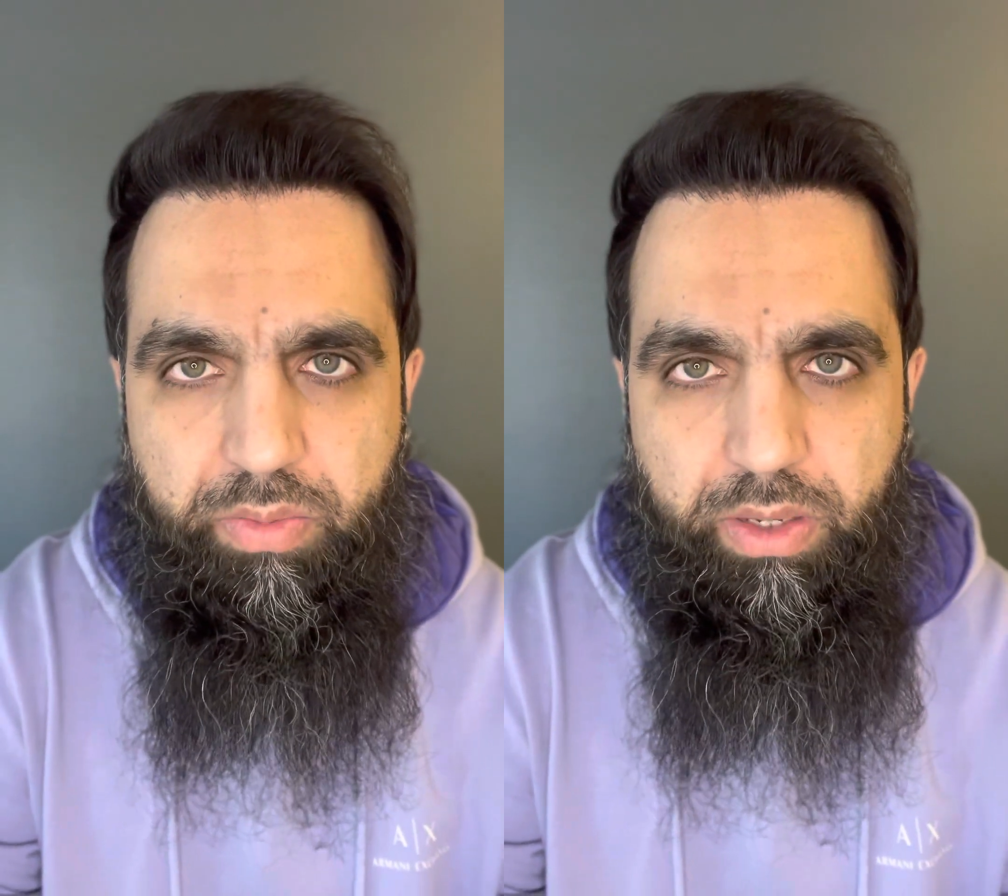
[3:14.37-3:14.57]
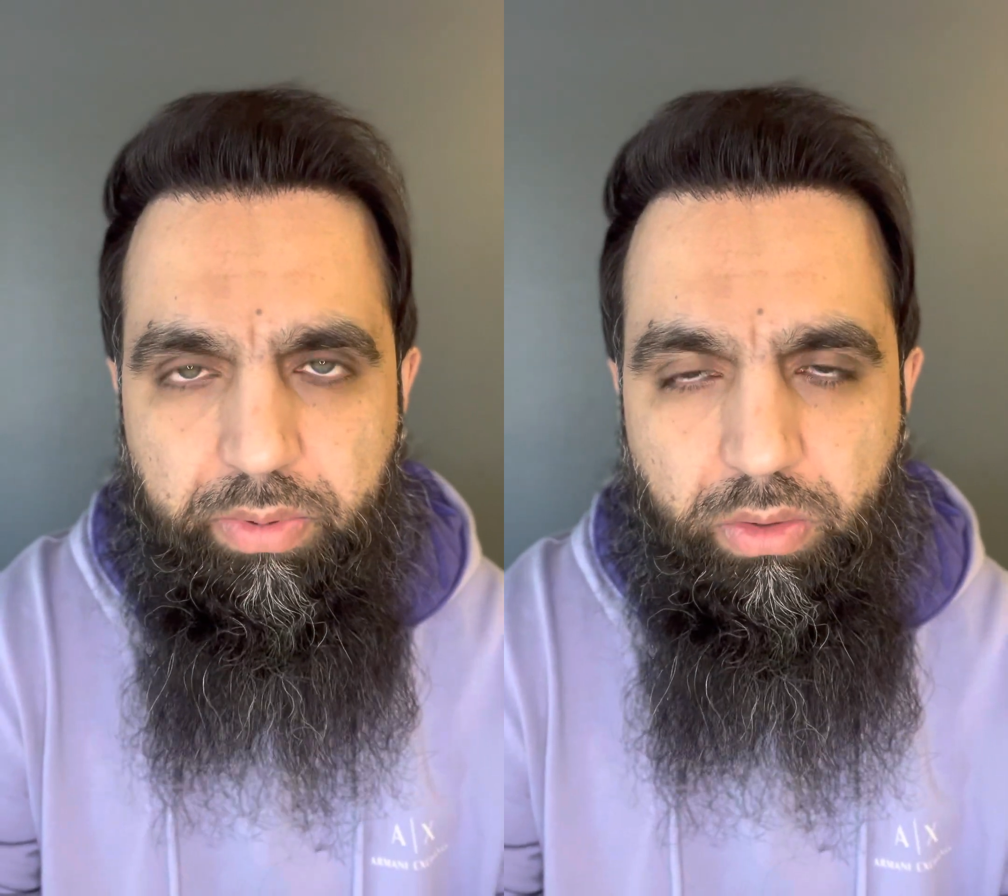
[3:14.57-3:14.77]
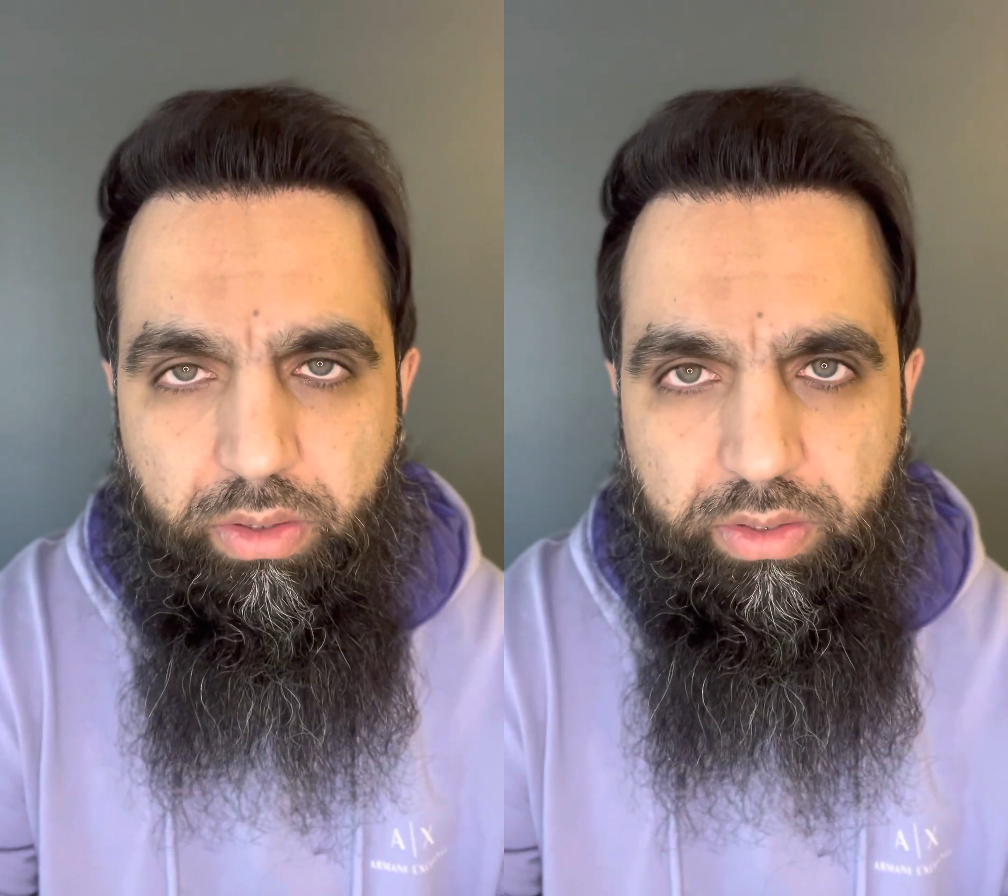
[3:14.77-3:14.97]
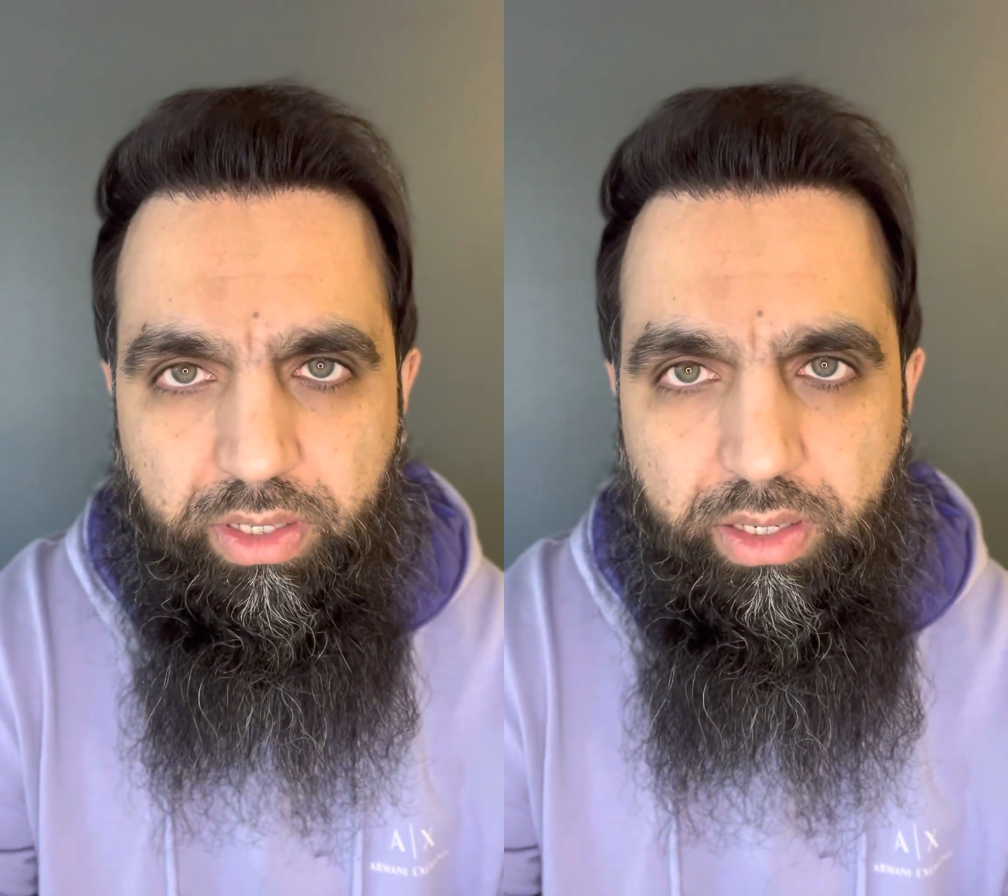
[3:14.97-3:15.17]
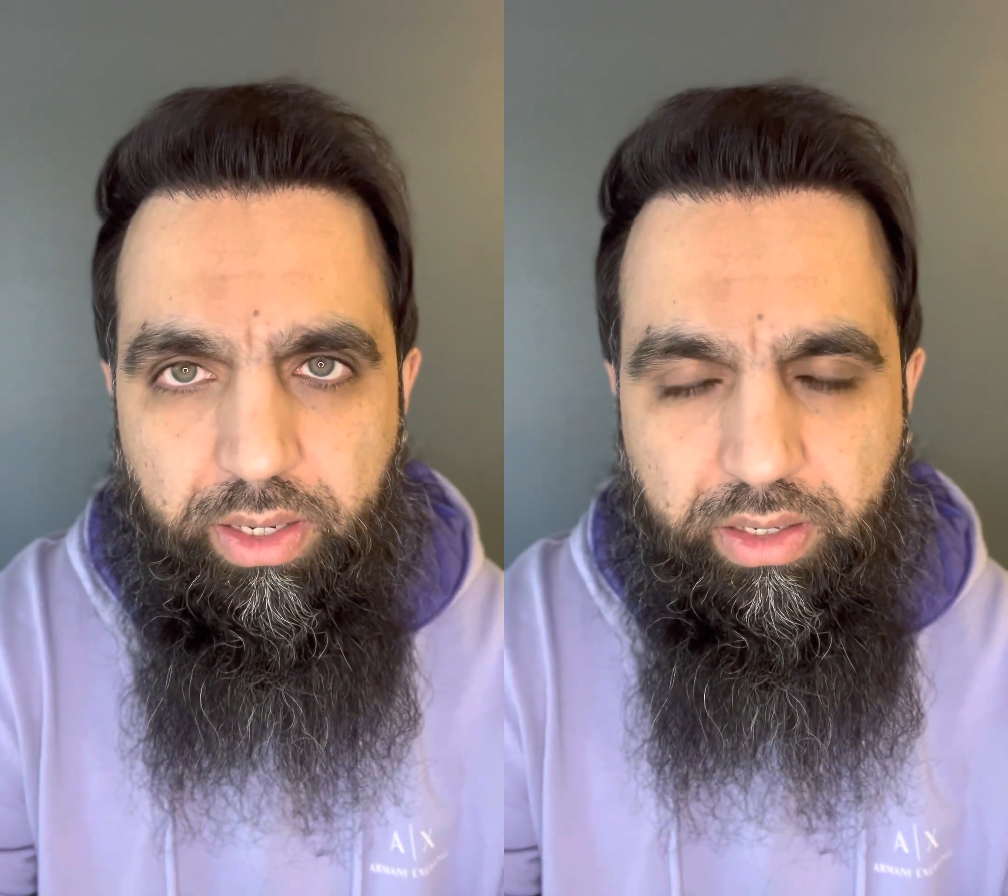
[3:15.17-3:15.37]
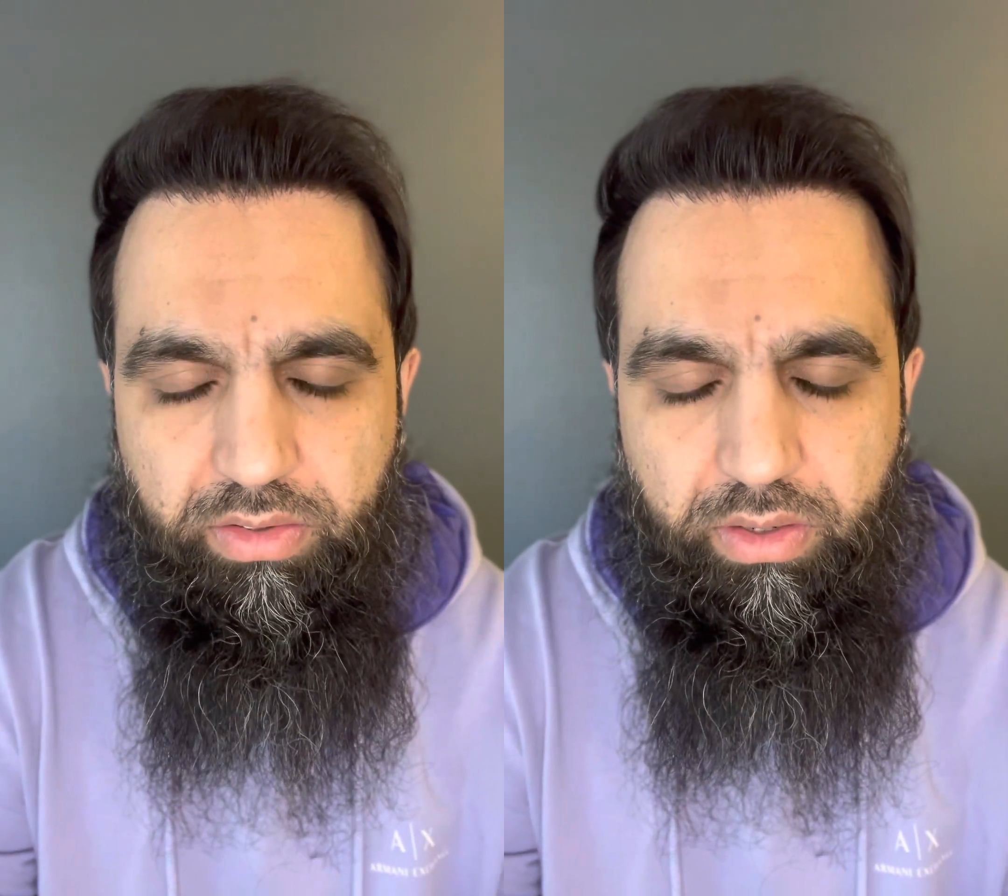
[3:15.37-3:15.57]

people neglect